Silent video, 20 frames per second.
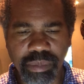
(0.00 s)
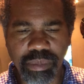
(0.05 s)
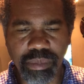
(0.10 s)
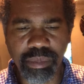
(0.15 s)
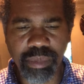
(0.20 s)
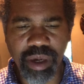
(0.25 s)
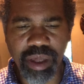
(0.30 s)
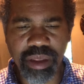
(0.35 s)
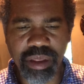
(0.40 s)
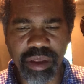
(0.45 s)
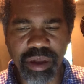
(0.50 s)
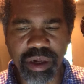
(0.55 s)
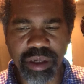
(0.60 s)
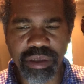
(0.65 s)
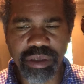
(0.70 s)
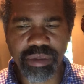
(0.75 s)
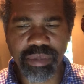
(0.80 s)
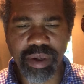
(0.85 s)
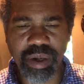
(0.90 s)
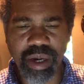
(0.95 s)
my
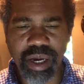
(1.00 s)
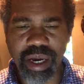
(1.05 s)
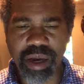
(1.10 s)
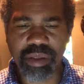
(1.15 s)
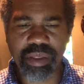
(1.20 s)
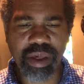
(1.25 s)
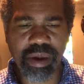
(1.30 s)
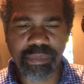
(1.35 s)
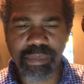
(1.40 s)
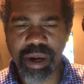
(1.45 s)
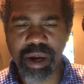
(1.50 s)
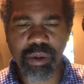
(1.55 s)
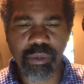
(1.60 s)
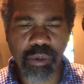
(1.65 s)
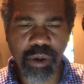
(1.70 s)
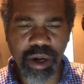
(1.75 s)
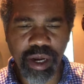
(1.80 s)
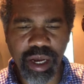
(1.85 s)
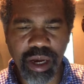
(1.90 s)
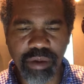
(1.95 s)
thoughts about how that might
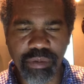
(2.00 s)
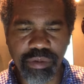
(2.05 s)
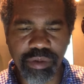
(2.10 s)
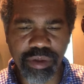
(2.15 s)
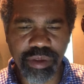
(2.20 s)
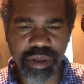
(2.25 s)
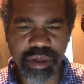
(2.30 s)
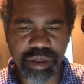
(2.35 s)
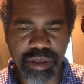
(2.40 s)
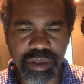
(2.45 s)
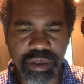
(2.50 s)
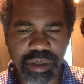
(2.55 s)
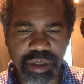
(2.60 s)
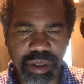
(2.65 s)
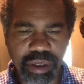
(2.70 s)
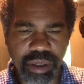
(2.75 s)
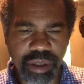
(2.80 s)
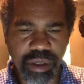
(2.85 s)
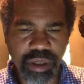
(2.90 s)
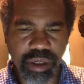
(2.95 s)
work out for this
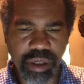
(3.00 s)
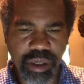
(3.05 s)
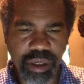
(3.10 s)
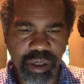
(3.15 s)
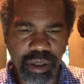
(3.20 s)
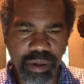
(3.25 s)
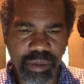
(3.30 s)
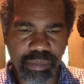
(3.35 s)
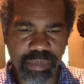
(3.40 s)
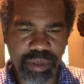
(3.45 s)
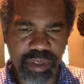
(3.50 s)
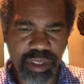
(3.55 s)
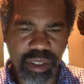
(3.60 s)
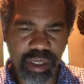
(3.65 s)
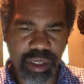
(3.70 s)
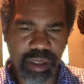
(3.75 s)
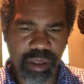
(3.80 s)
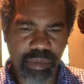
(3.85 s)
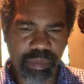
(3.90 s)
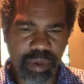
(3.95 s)

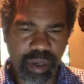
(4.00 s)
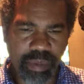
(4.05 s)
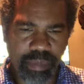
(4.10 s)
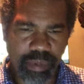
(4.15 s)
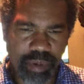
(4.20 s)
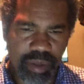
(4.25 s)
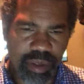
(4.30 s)
particular paper.